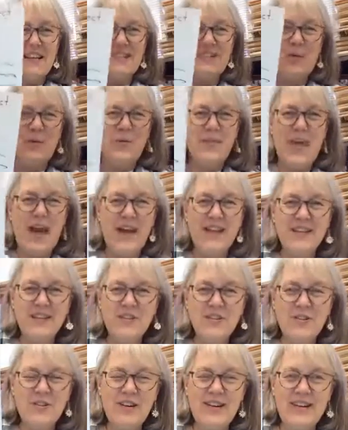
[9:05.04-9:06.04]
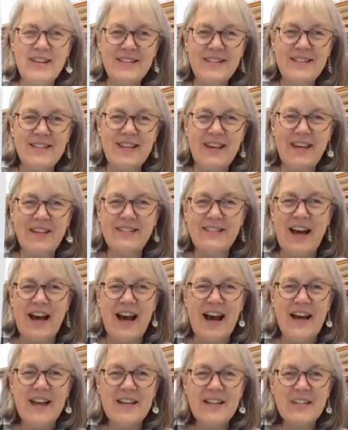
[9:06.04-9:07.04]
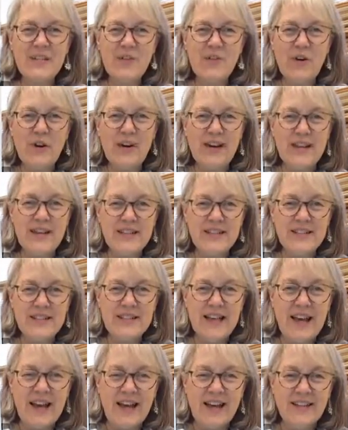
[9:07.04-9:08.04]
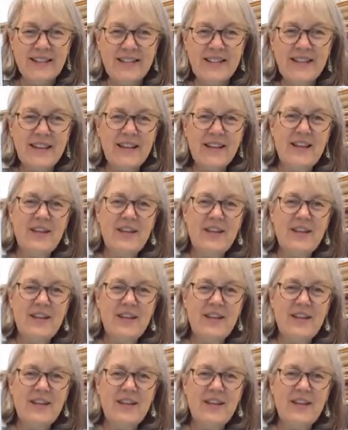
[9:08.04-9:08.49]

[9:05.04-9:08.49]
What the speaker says: So that is your insect. I is for insect.